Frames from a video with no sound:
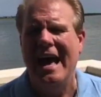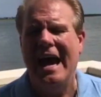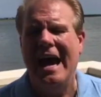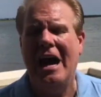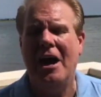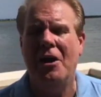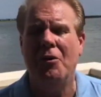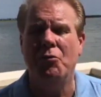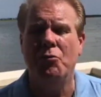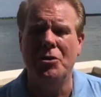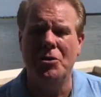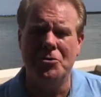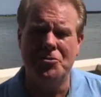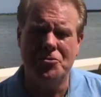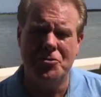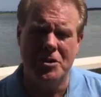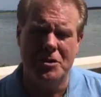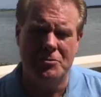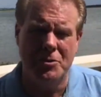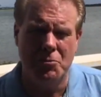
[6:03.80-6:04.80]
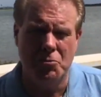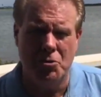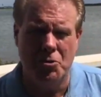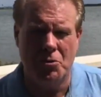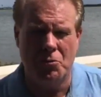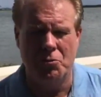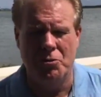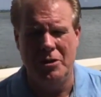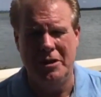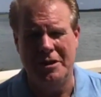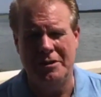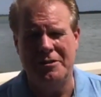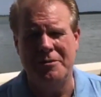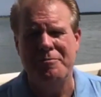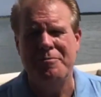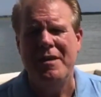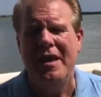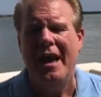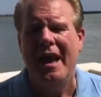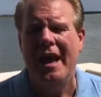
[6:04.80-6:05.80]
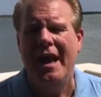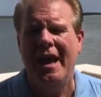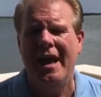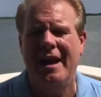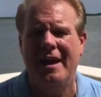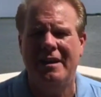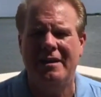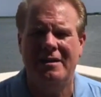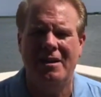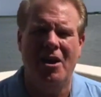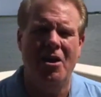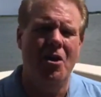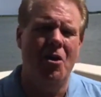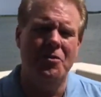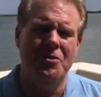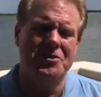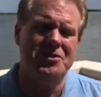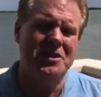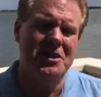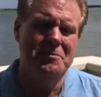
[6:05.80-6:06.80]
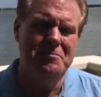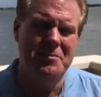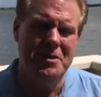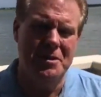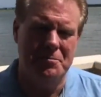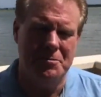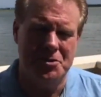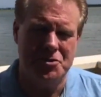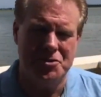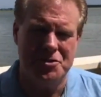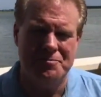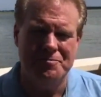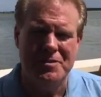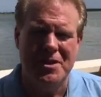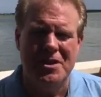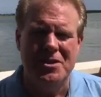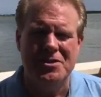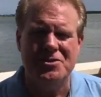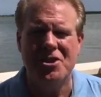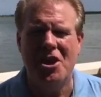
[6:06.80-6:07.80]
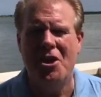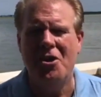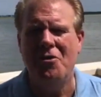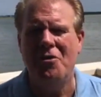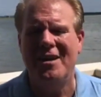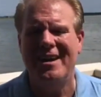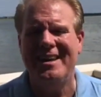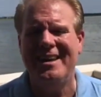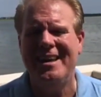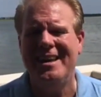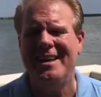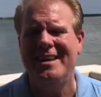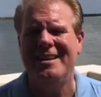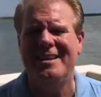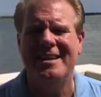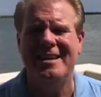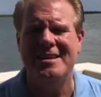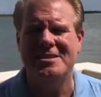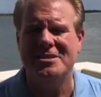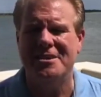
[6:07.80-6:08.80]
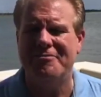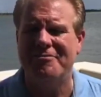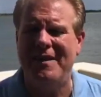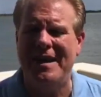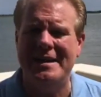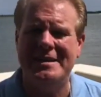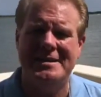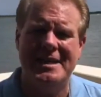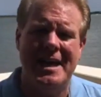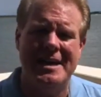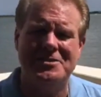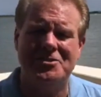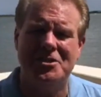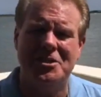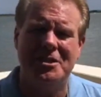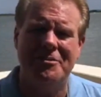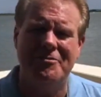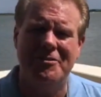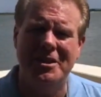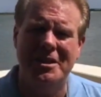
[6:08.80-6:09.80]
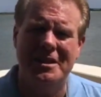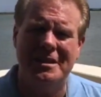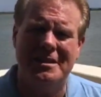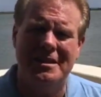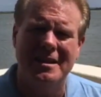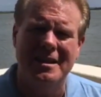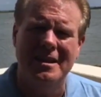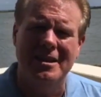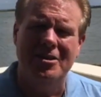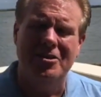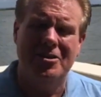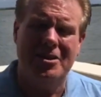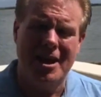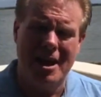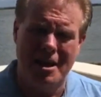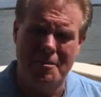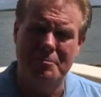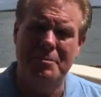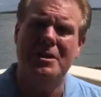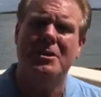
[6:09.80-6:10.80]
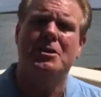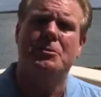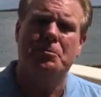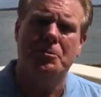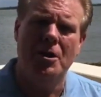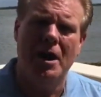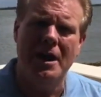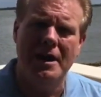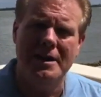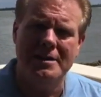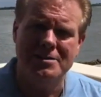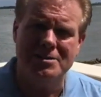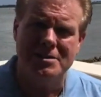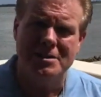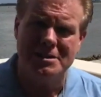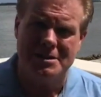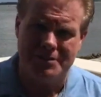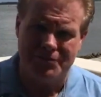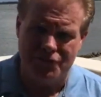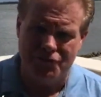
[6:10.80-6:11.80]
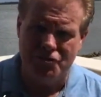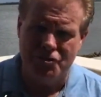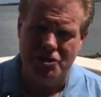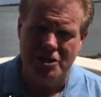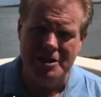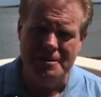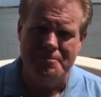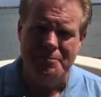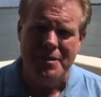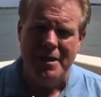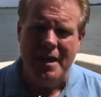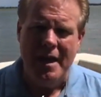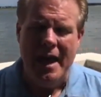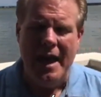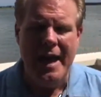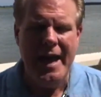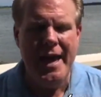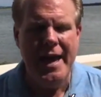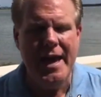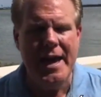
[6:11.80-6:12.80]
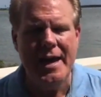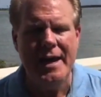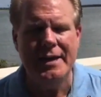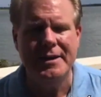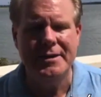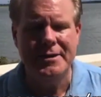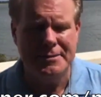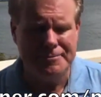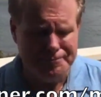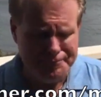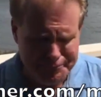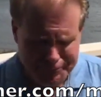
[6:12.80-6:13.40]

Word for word: our realtor that we work with, and all the team members. So again, it's a fantastic event. You can't beat the price. It's free. And,